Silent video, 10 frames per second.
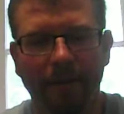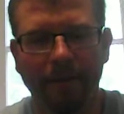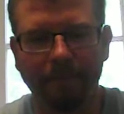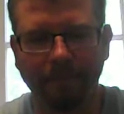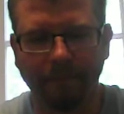it.
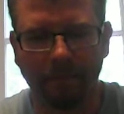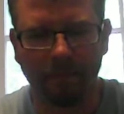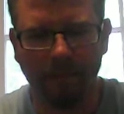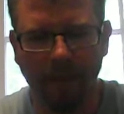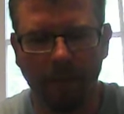
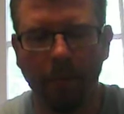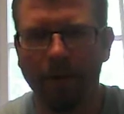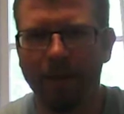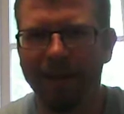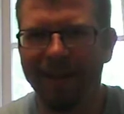
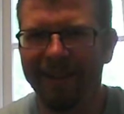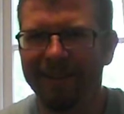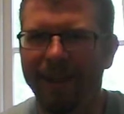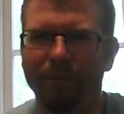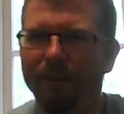Both good guns.
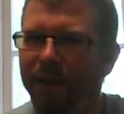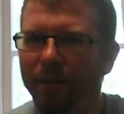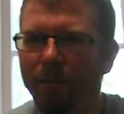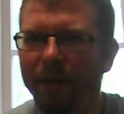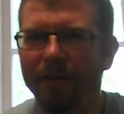I really
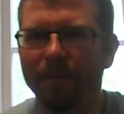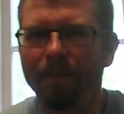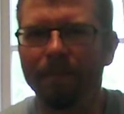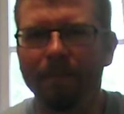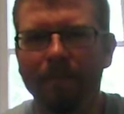don't miss them
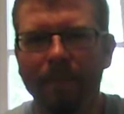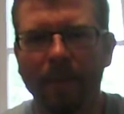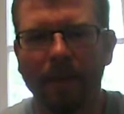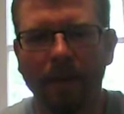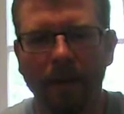
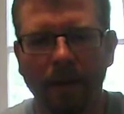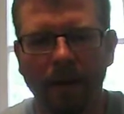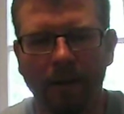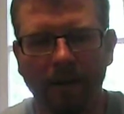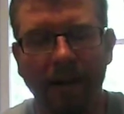
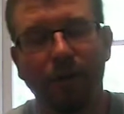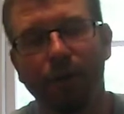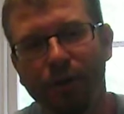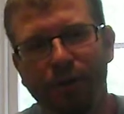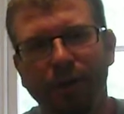because I enjoy
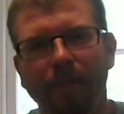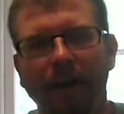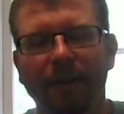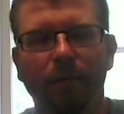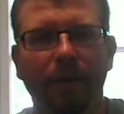shooting
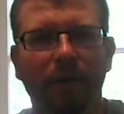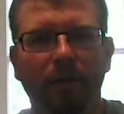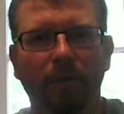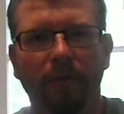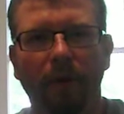my 22
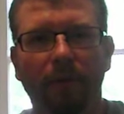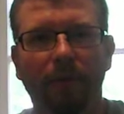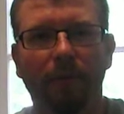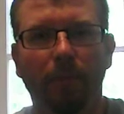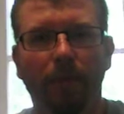
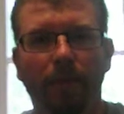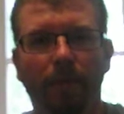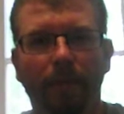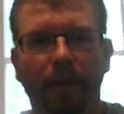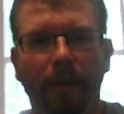revolvers more.
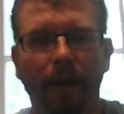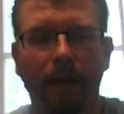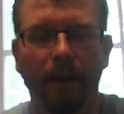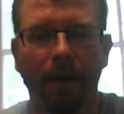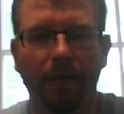
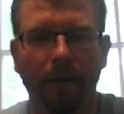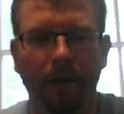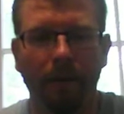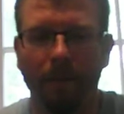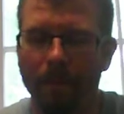
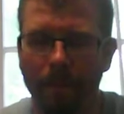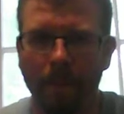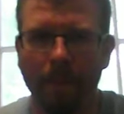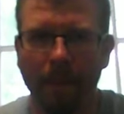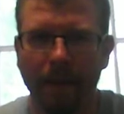So
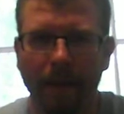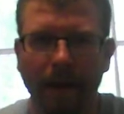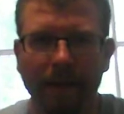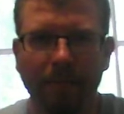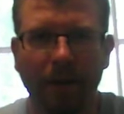
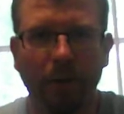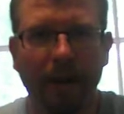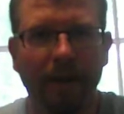that's my quick